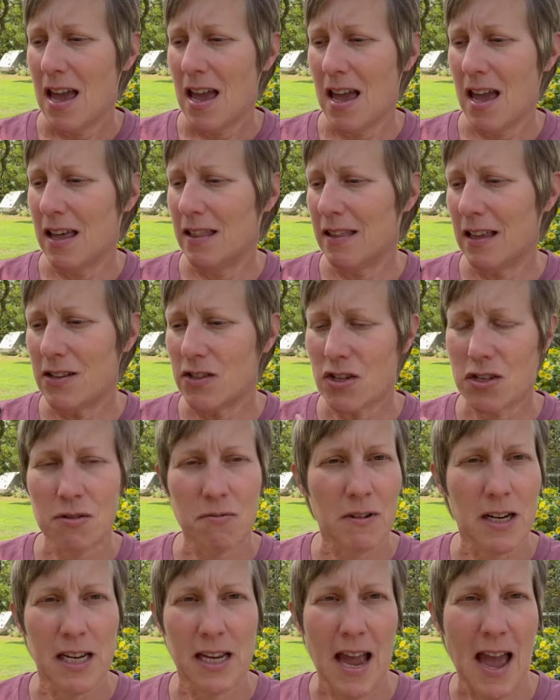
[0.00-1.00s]
and they just
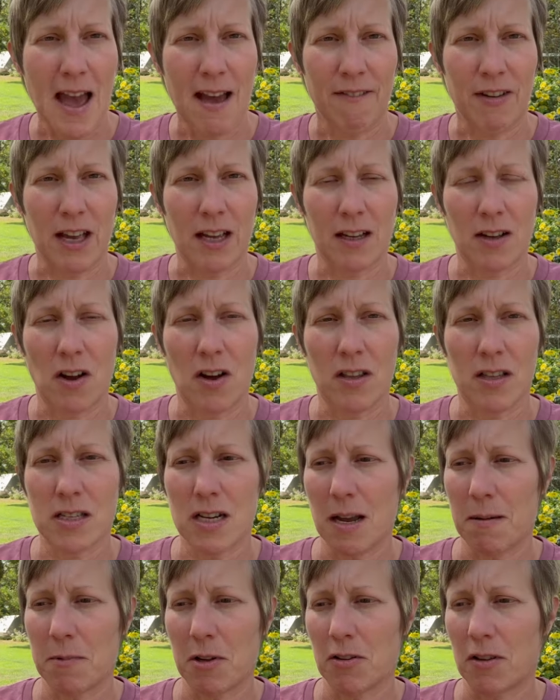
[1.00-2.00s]
wreak havoc all the
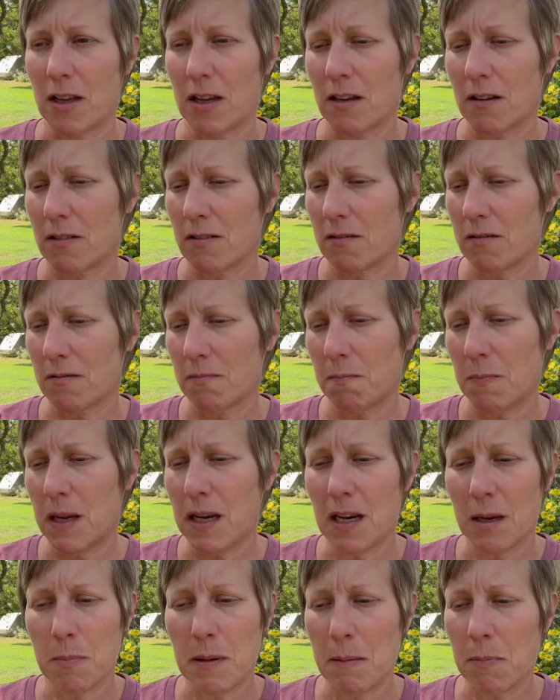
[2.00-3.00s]
time. They're like
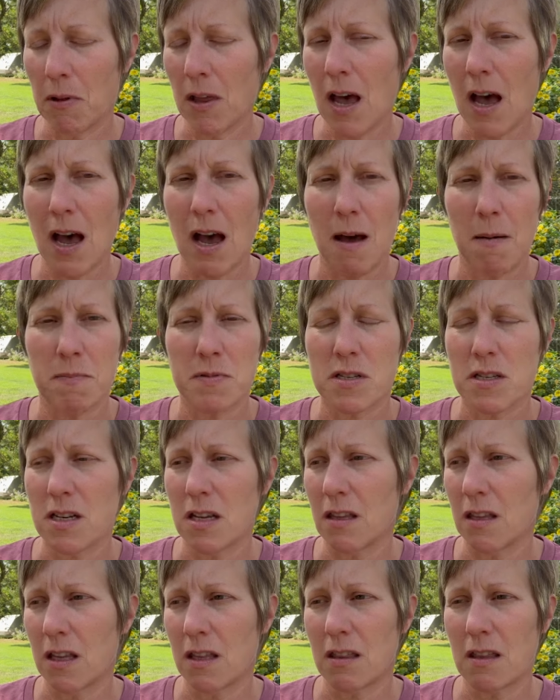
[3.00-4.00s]
beating people up,
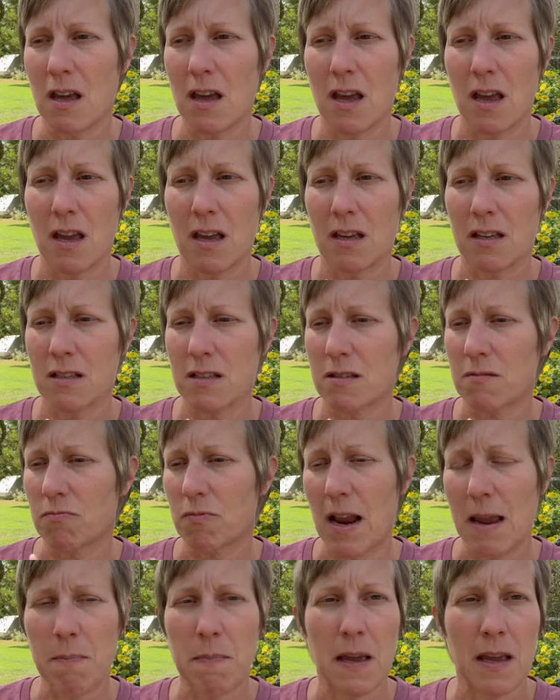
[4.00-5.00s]
stealing things,
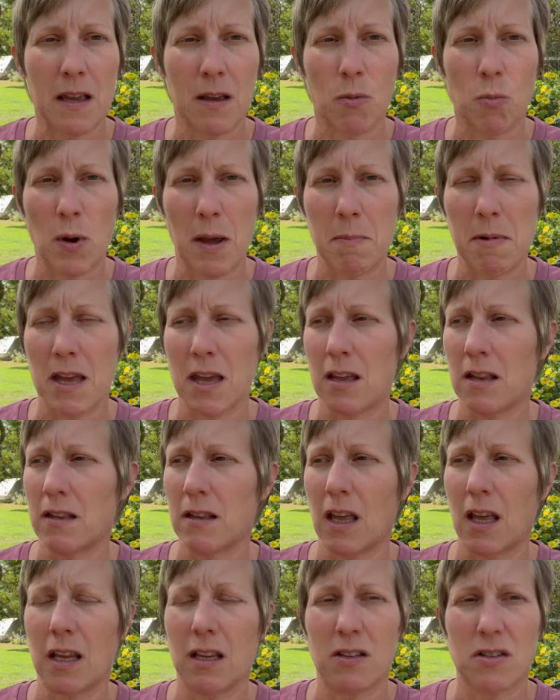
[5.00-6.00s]
raping women.
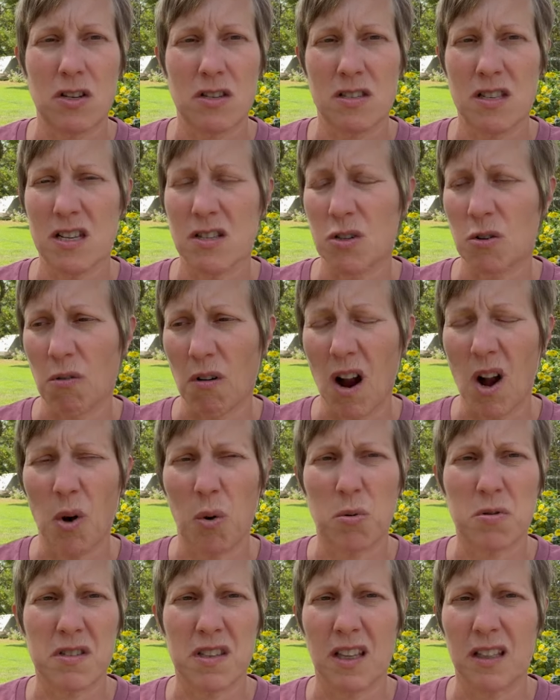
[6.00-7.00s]
Like, just, it's
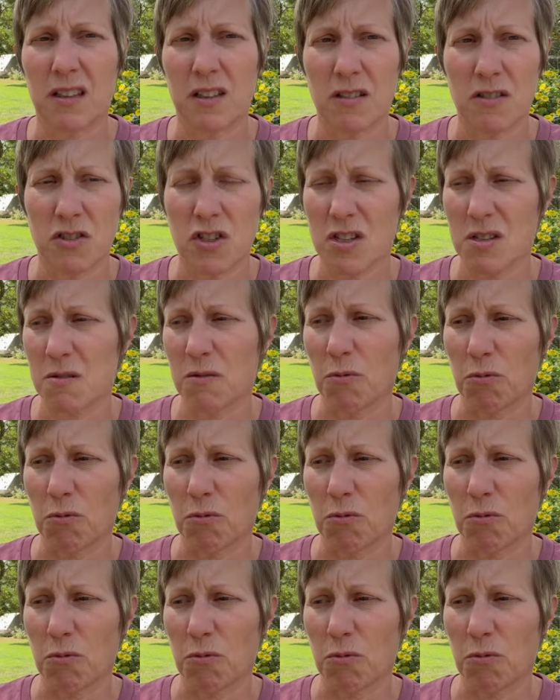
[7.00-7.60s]
gross. Like, they're just